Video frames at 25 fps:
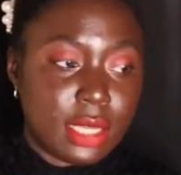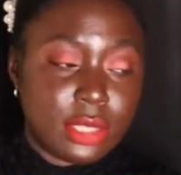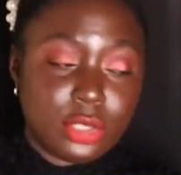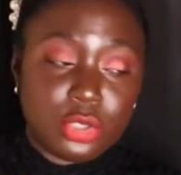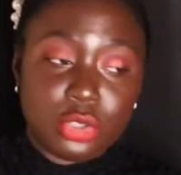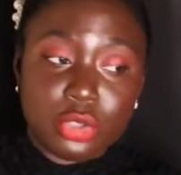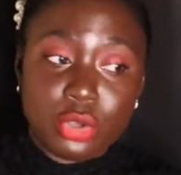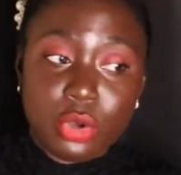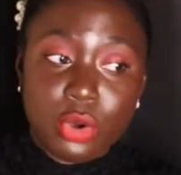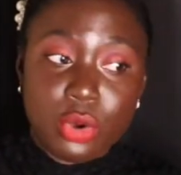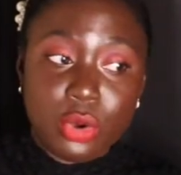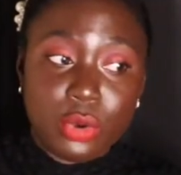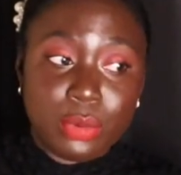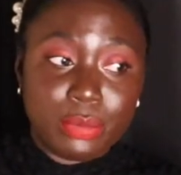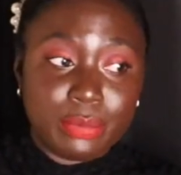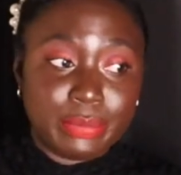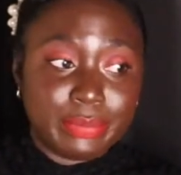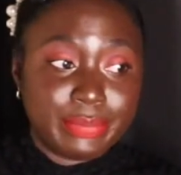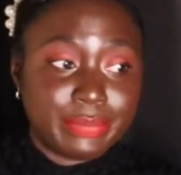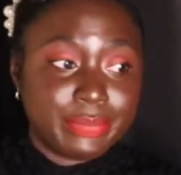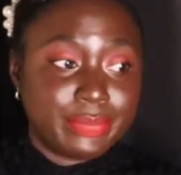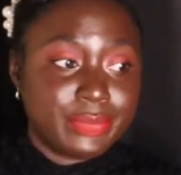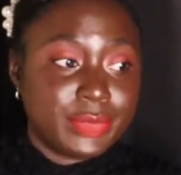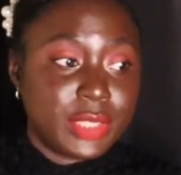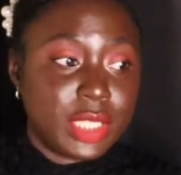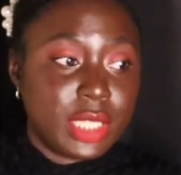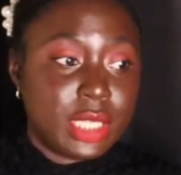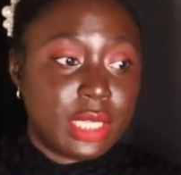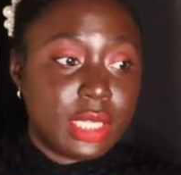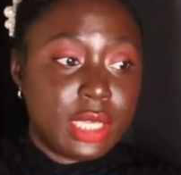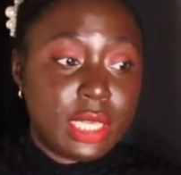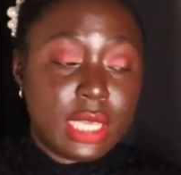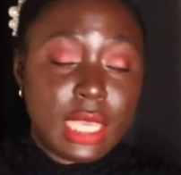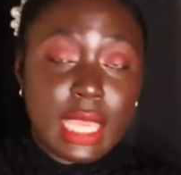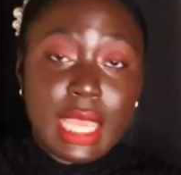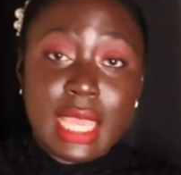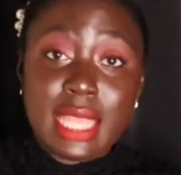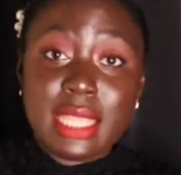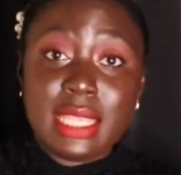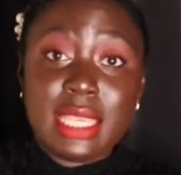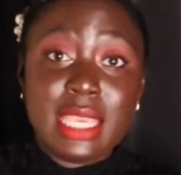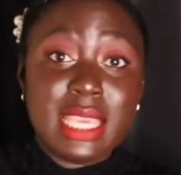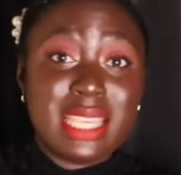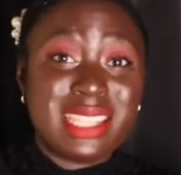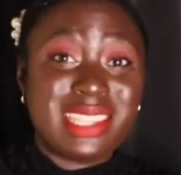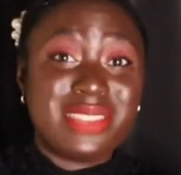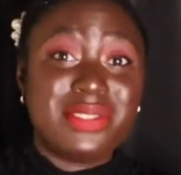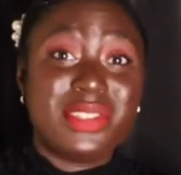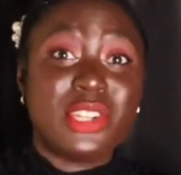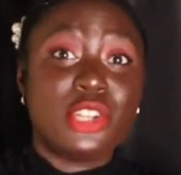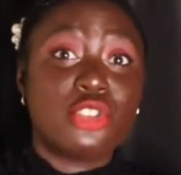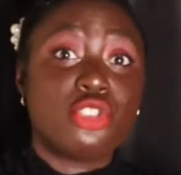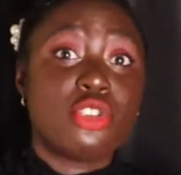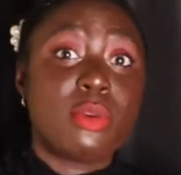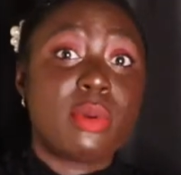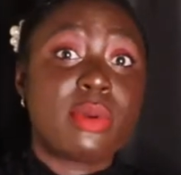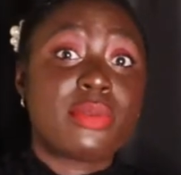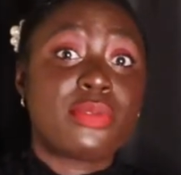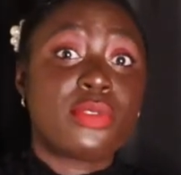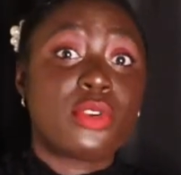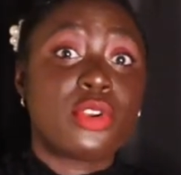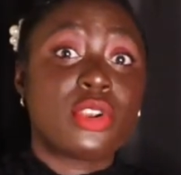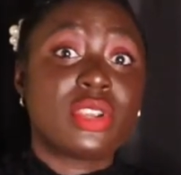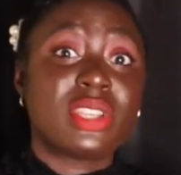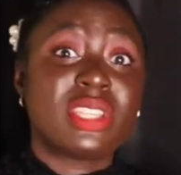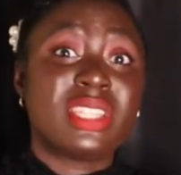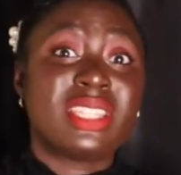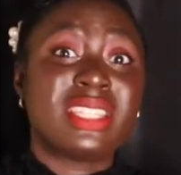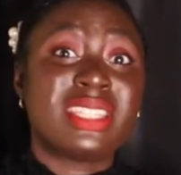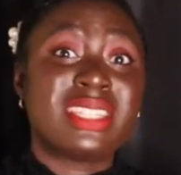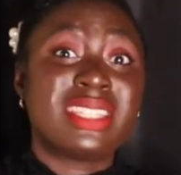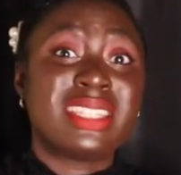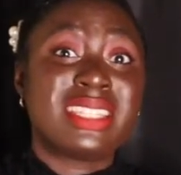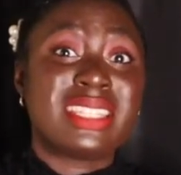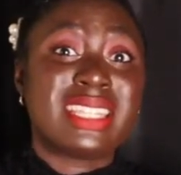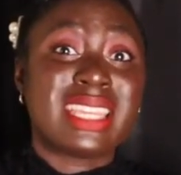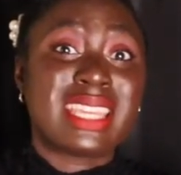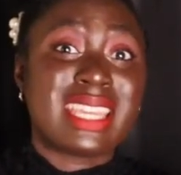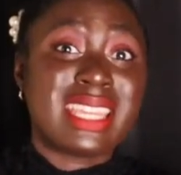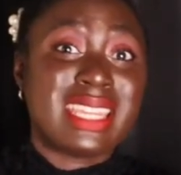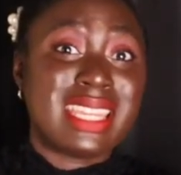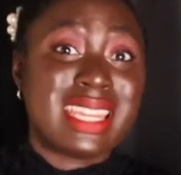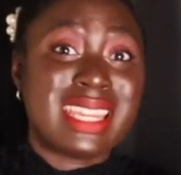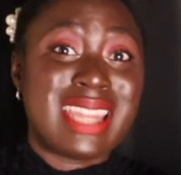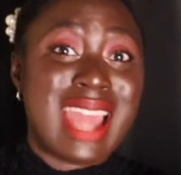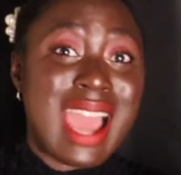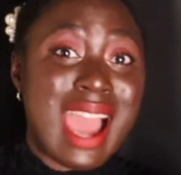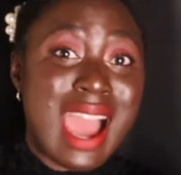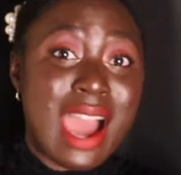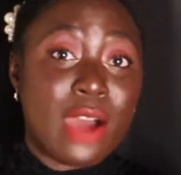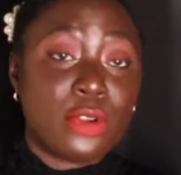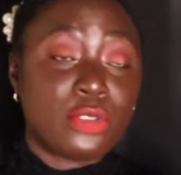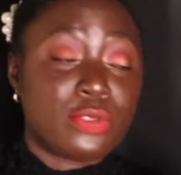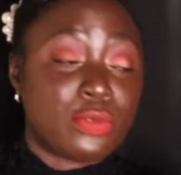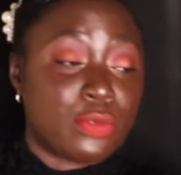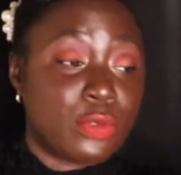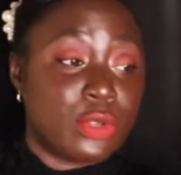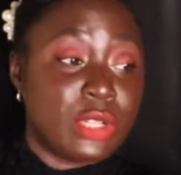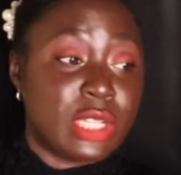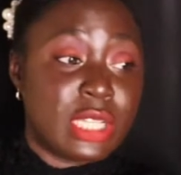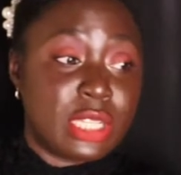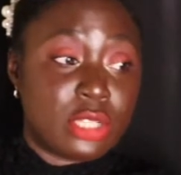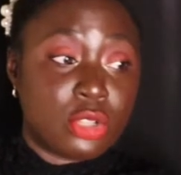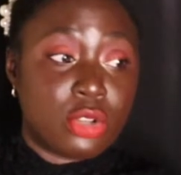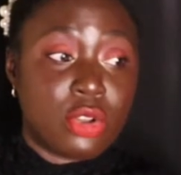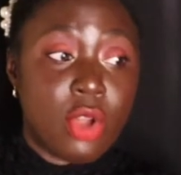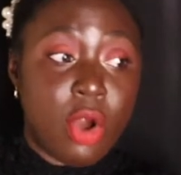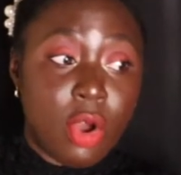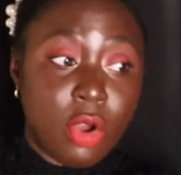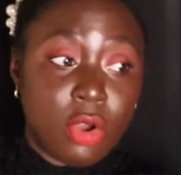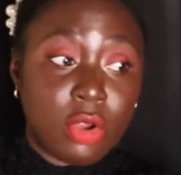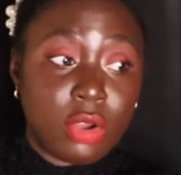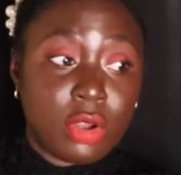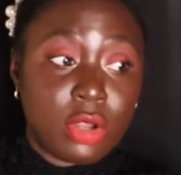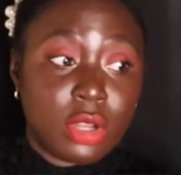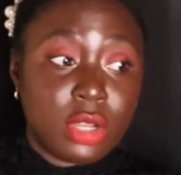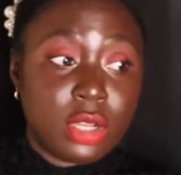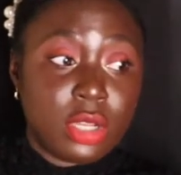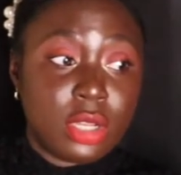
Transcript: So he's even a trooper for sticking it out for this long,